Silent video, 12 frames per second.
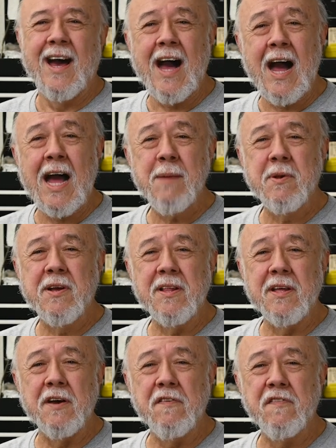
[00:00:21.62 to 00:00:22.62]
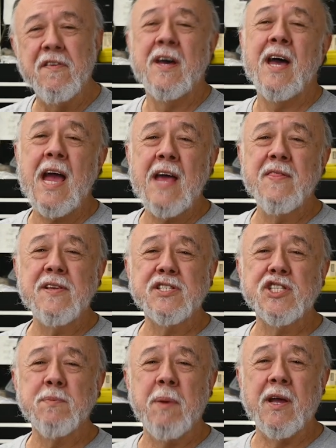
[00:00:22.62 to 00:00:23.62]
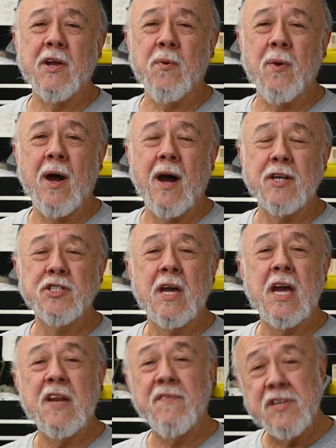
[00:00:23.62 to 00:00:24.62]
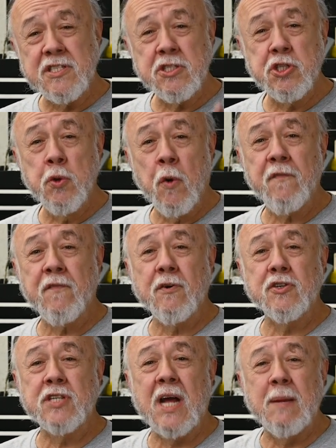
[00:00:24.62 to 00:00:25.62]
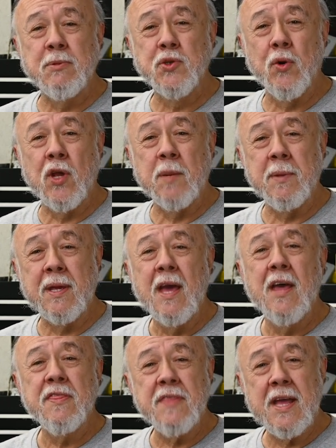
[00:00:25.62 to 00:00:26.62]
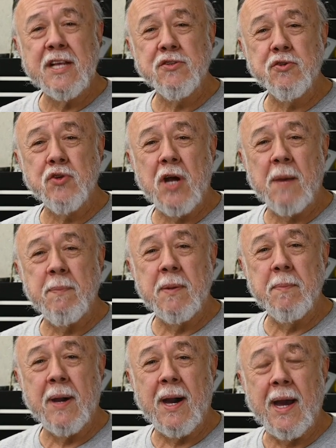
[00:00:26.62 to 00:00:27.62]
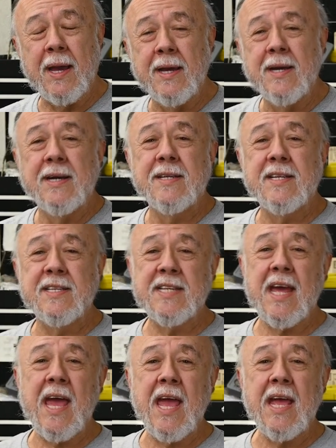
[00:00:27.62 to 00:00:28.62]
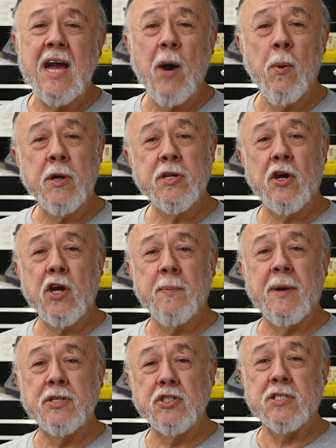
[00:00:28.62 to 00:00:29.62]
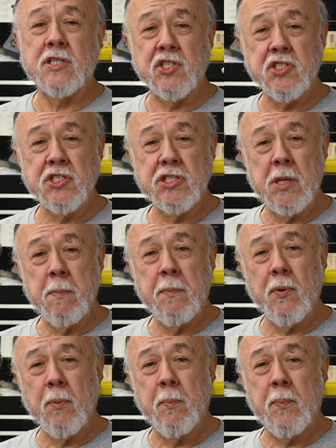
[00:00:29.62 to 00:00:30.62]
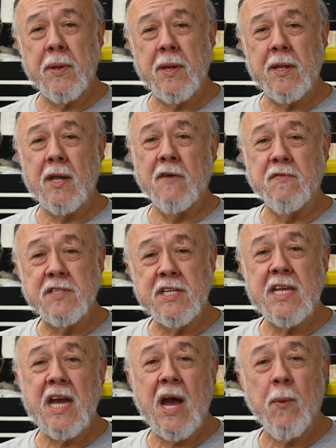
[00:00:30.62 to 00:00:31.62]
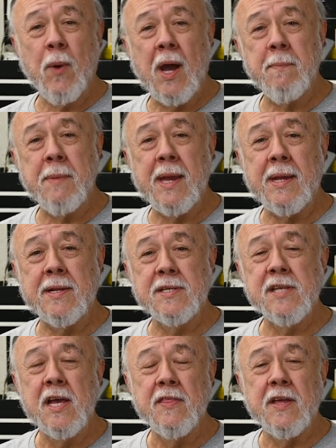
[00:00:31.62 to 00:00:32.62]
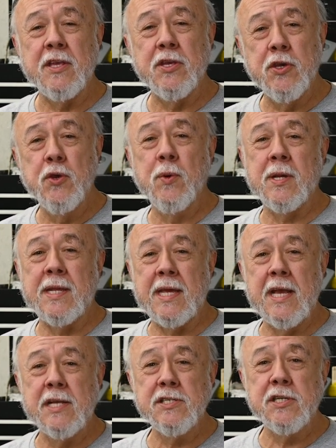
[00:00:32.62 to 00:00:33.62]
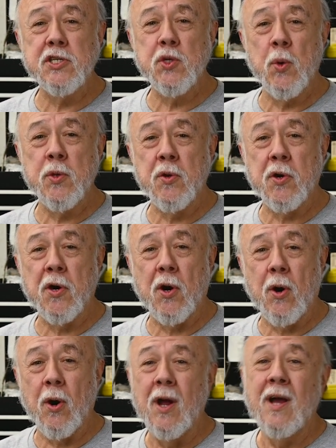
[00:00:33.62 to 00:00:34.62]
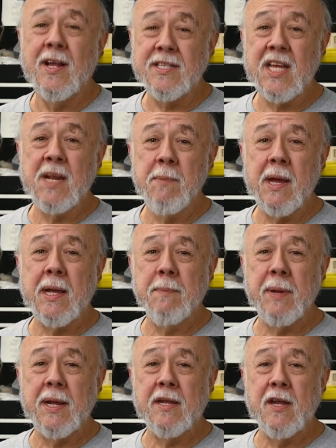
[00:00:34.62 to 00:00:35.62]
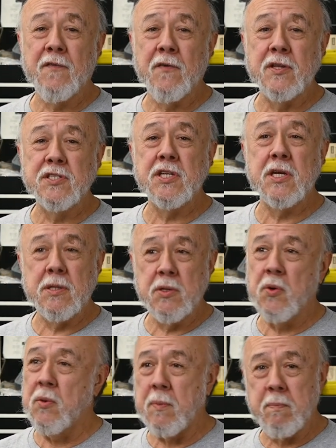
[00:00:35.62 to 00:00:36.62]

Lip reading: I'm Cliff, and this is my garage. And if this is your first time joining me, thanks for dropping by. Today, I want to talk about just a simple bit of DIY maintenance that you can easily do in your car that's going to make a big difference in your